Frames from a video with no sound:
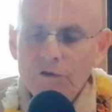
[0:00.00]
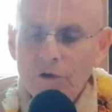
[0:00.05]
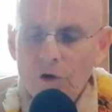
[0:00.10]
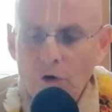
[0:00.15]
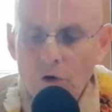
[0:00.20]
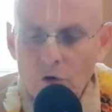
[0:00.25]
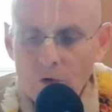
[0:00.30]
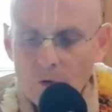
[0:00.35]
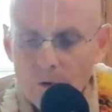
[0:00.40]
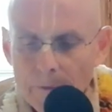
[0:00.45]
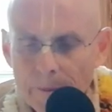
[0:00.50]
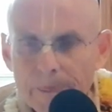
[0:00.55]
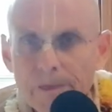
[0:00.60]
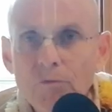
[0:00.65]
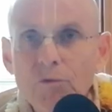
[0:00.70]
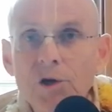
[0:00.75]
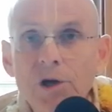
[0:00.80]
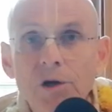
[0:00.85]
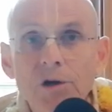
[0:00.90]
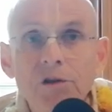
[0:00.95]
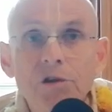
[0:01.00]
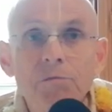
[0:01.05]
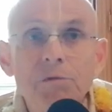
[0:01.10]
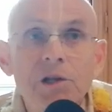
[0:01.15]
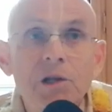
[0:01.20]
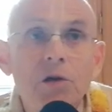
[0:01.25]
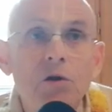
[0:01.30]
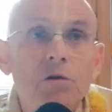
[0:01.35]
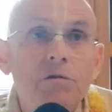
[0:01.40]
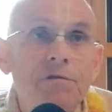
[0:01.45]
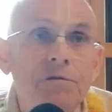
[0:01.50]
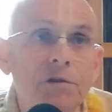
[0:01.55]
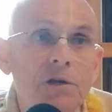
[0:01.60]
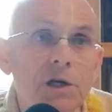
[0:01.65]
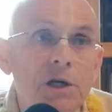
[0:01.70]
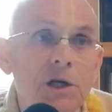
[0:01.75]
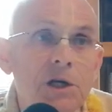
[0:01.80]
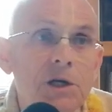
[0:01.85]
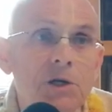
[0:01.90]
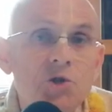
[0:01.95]
So we are in the middle of
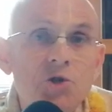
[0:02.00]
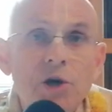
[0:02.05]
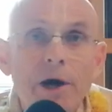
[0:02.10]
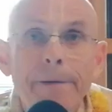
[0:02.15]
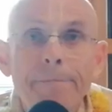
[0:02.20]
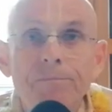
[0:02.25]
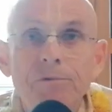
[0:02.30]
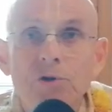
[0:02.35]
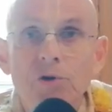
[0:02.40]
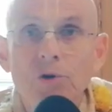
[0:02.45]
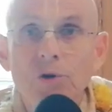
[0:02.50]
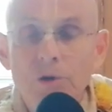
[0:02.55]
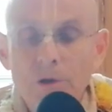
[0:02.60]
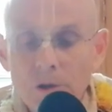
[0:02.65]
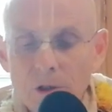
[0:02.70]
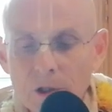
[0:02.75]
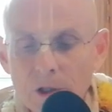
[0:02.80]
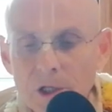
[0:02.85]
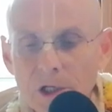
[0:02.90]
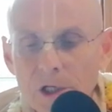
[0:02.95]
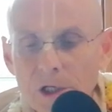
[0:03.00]
the chapter,